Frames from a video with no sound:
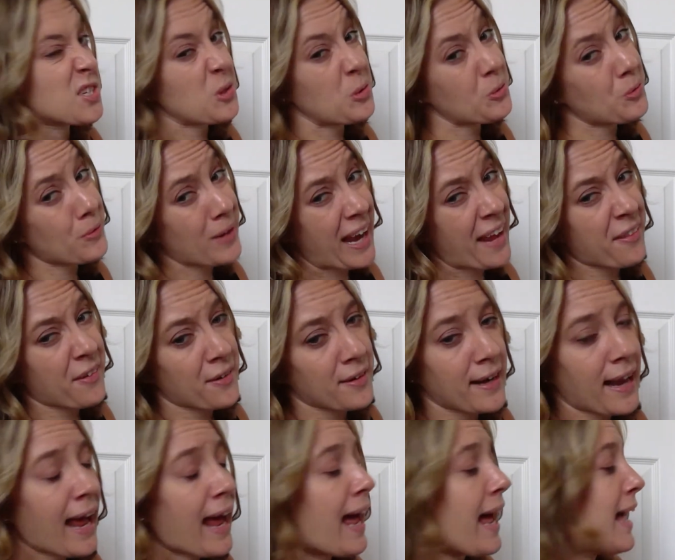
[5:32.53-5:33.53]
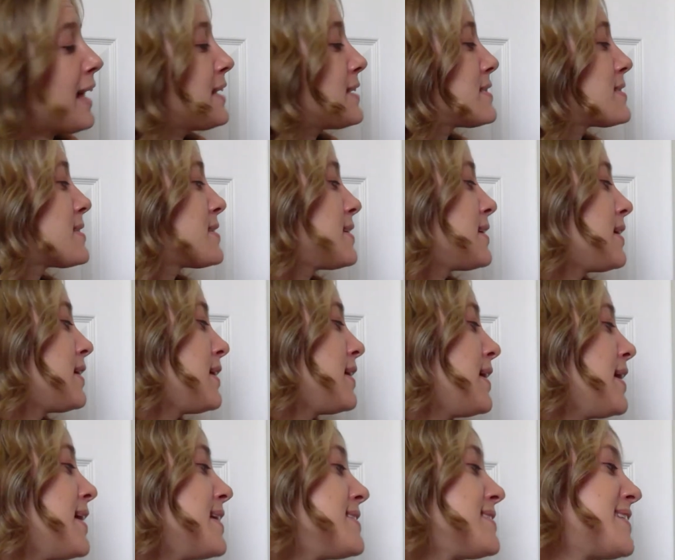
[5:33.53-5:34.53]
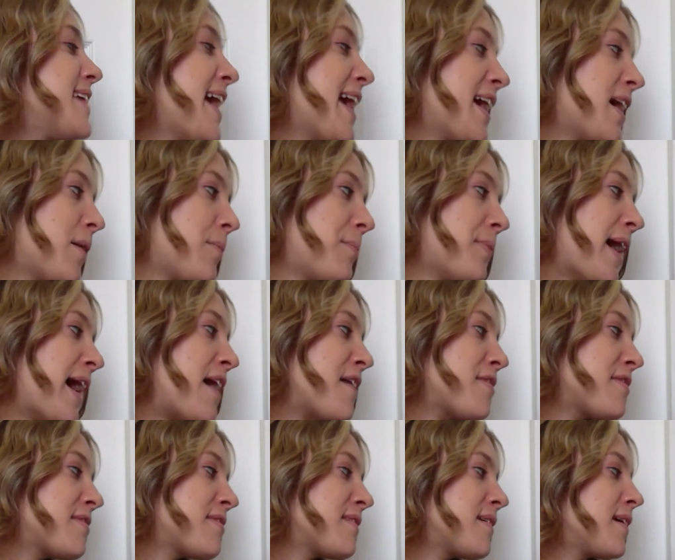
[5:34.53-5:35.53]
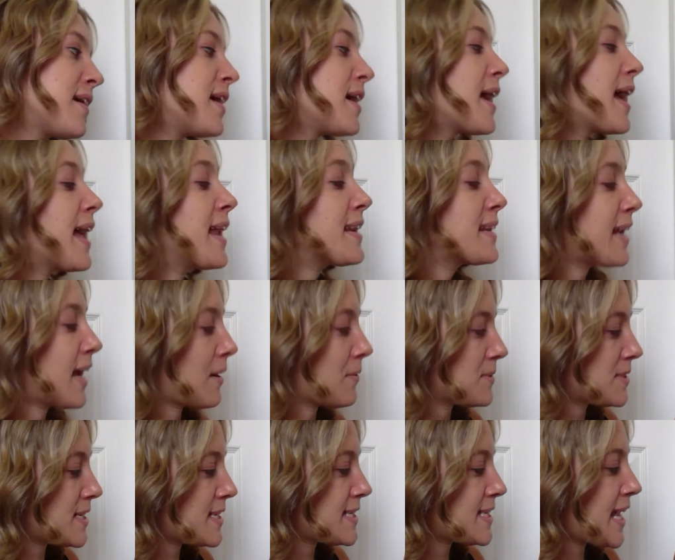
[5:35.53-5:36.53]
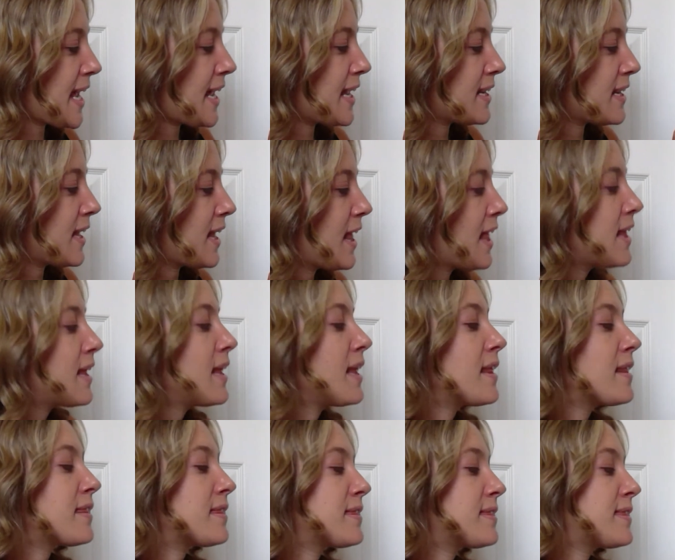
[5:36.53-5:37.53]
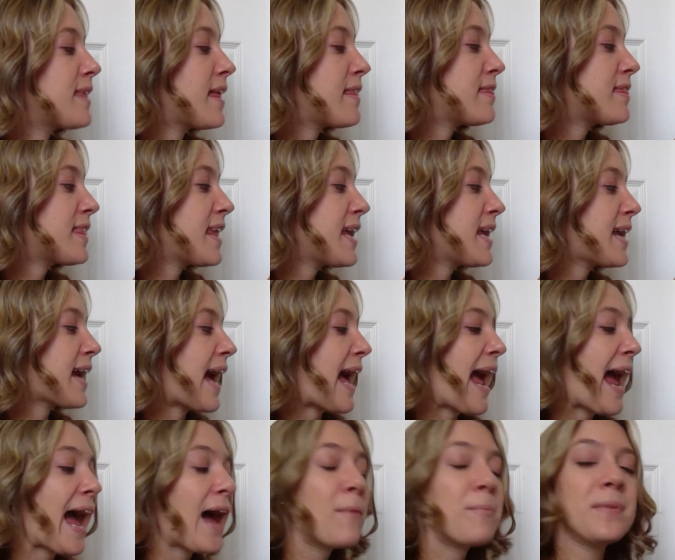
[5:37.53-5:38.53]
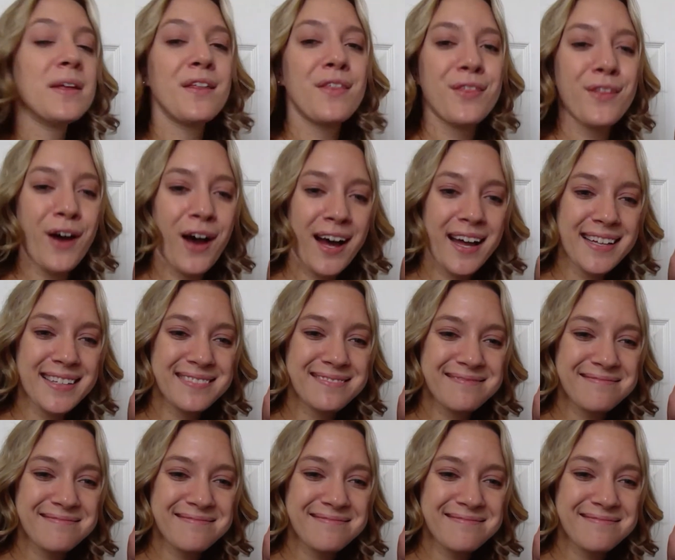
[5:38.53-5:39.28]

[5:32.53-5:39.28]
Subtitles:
you'd rather not, take a breath and count to 10. Then think a happy thought.